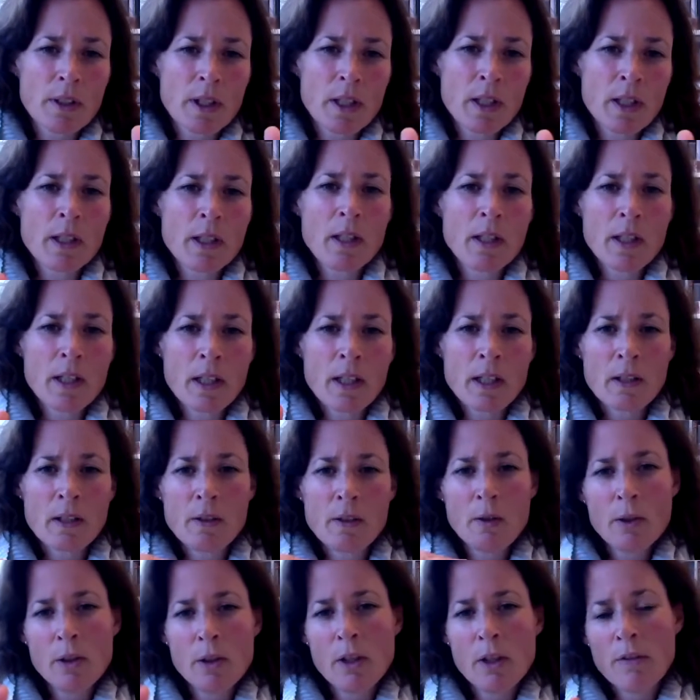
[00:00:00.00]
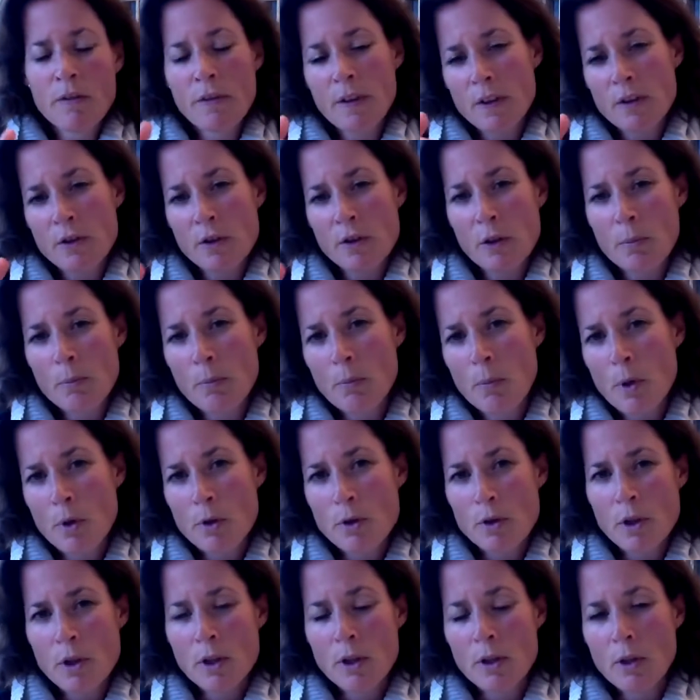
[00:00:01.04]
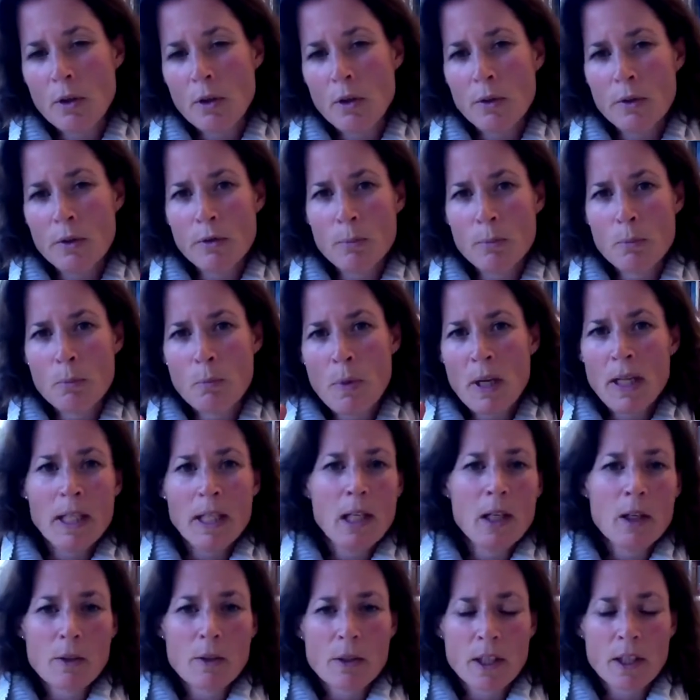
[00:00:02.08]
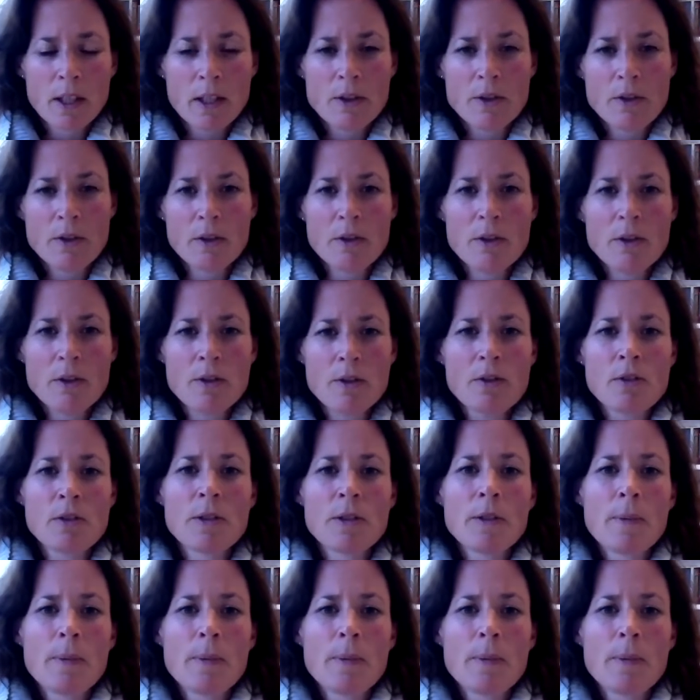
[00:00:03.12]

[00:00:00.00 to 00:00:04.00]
and the effects are mostly on many locations,